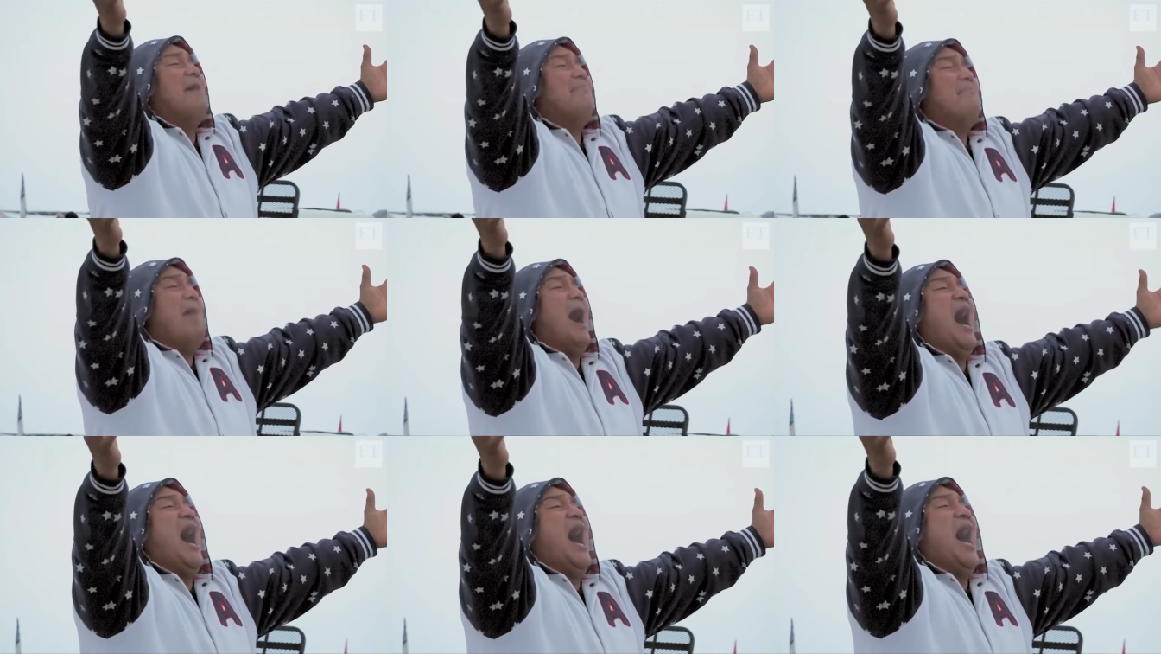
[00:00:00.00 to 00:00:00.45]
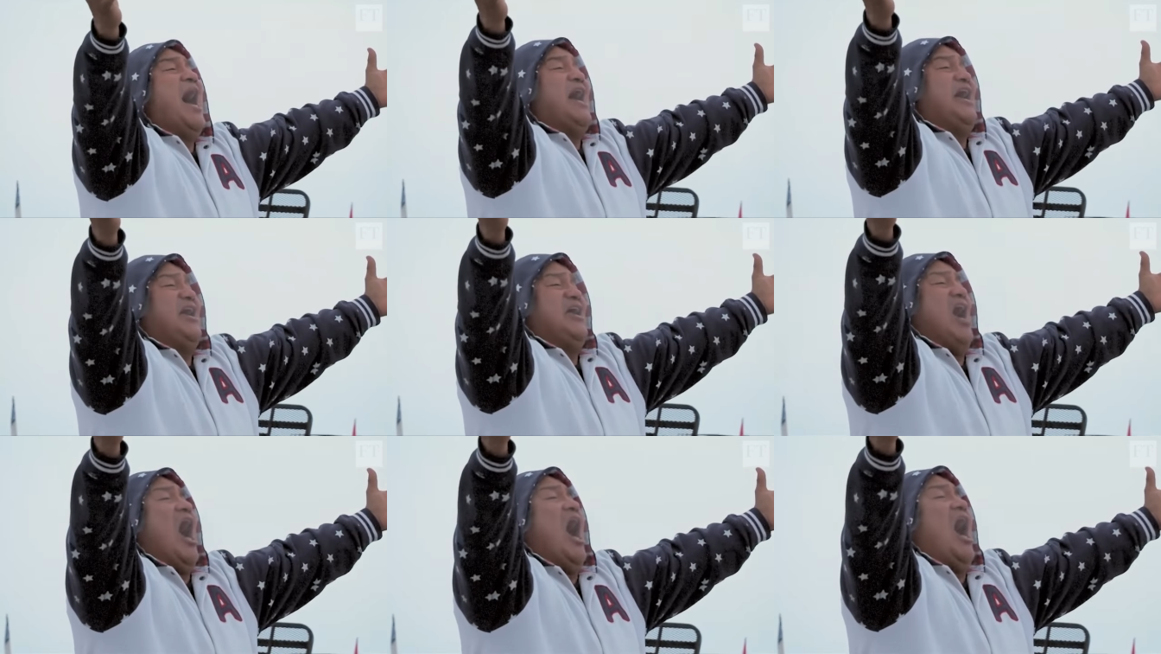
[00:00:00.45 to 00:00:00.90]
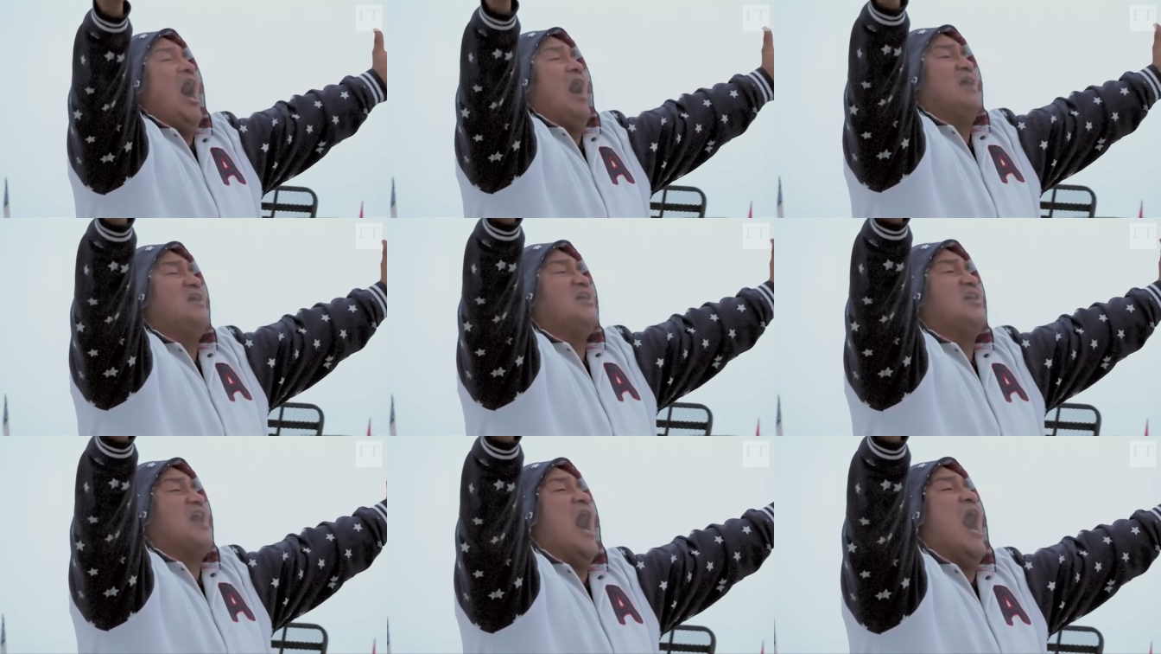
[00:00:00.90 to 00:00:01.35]
The tribe says it
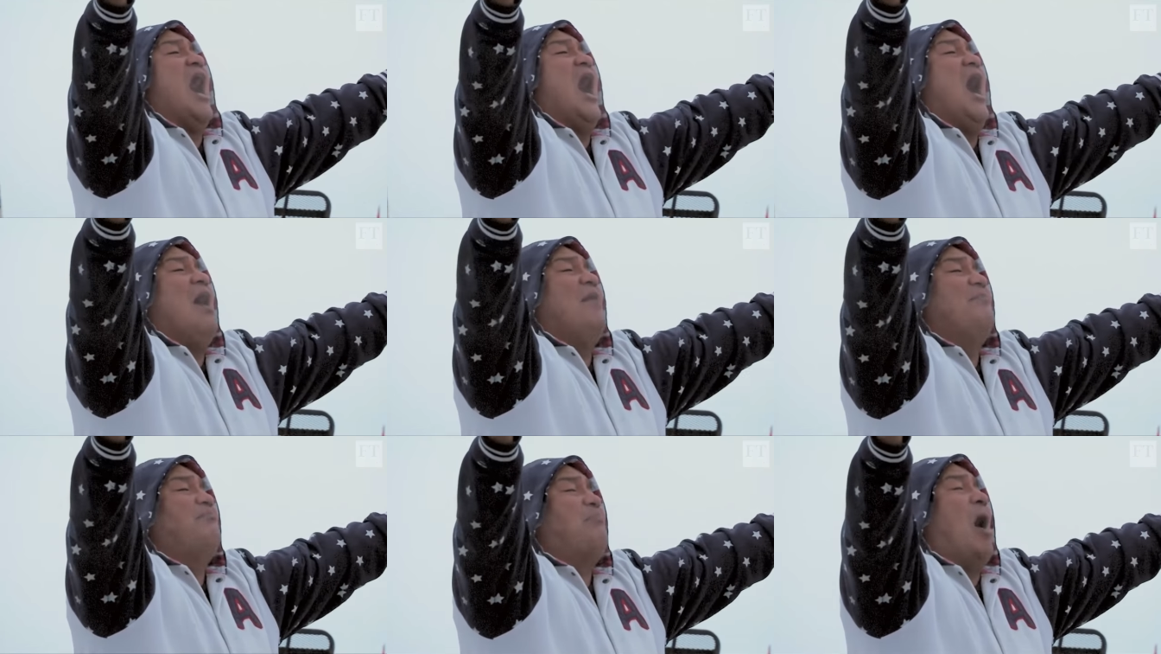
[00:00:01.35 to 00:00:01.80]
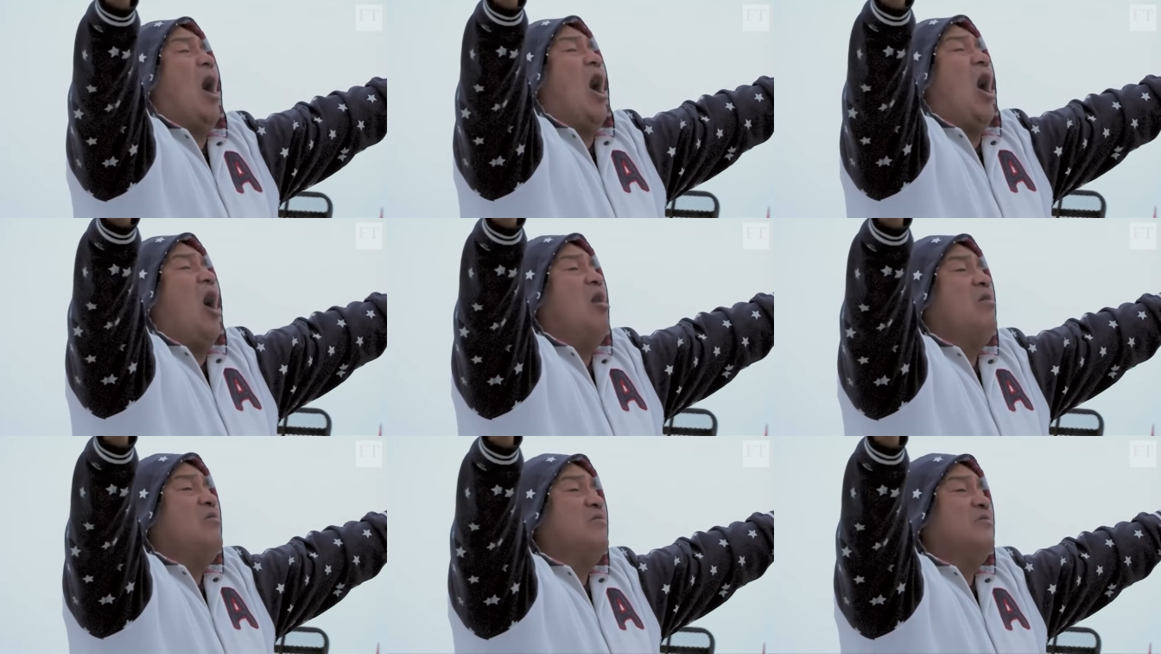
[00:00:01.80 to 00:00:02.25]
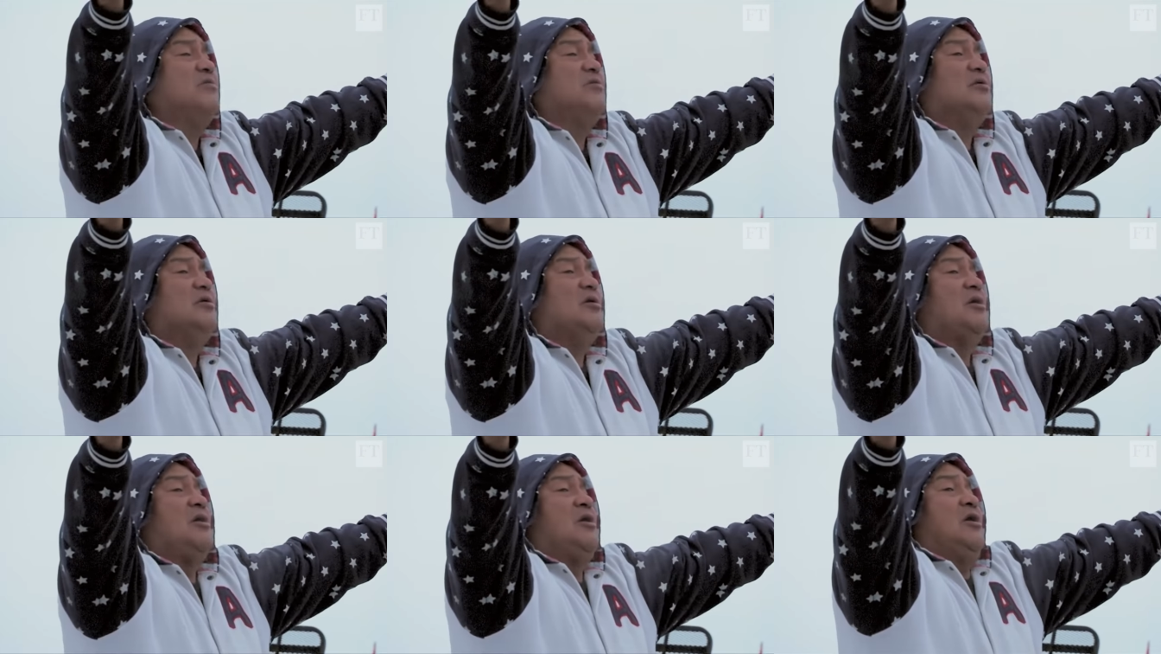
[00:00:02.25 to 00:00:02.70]
doesn't want to stop the pipeline
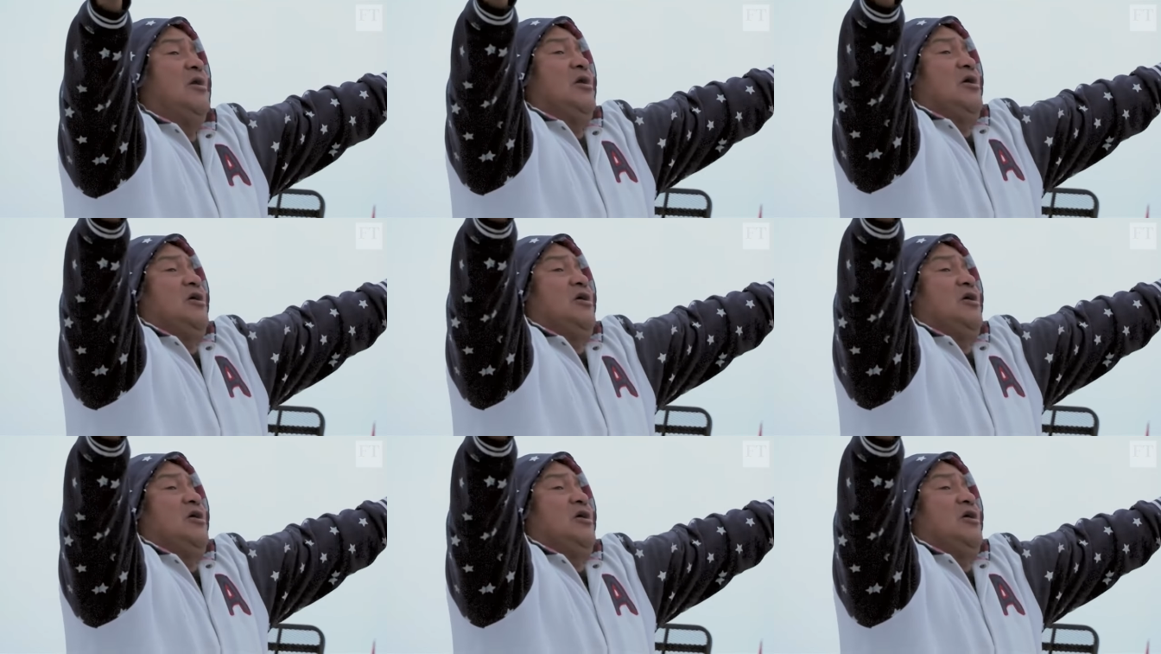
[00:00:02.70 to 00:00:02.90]
altogether.